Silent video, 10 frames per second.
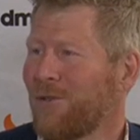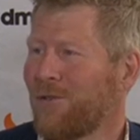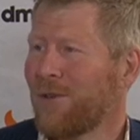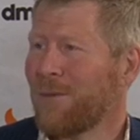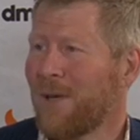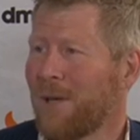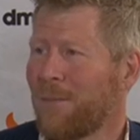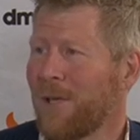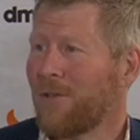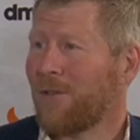during my
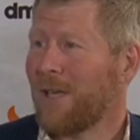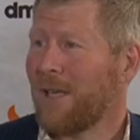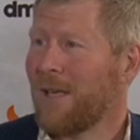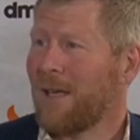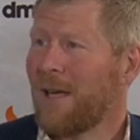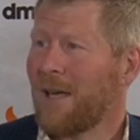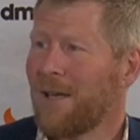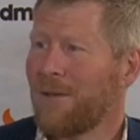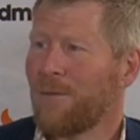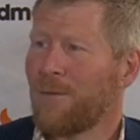PhD.
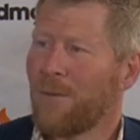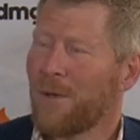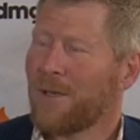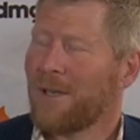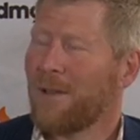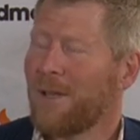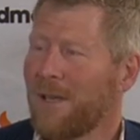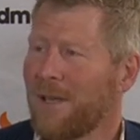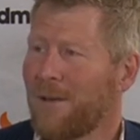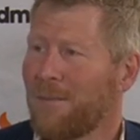I worked in
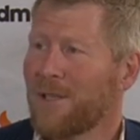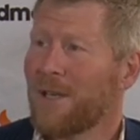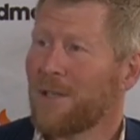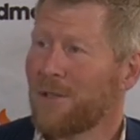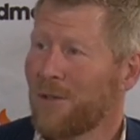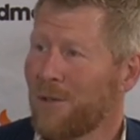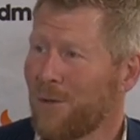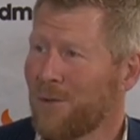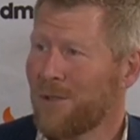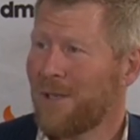the Skeleton
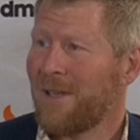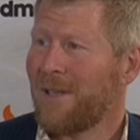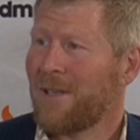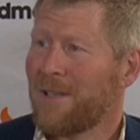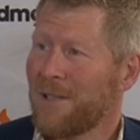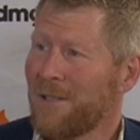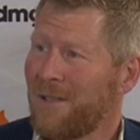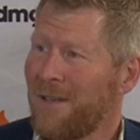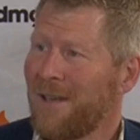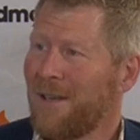Coast, the
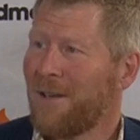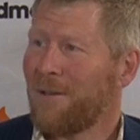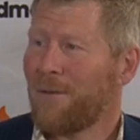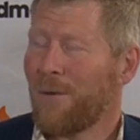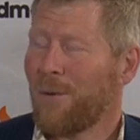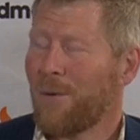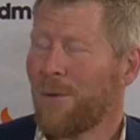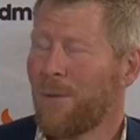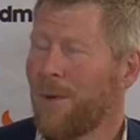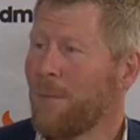desert, for
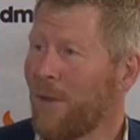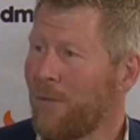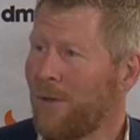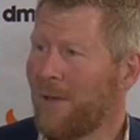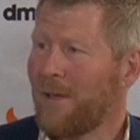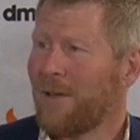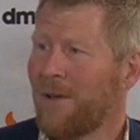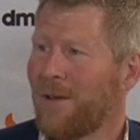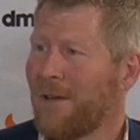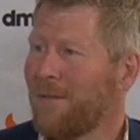3 months,
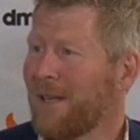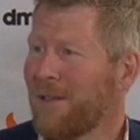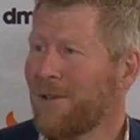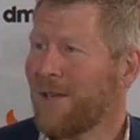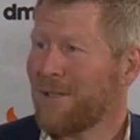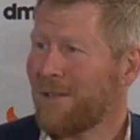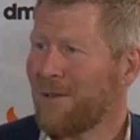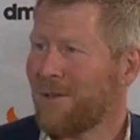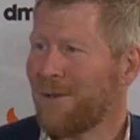living in the desert,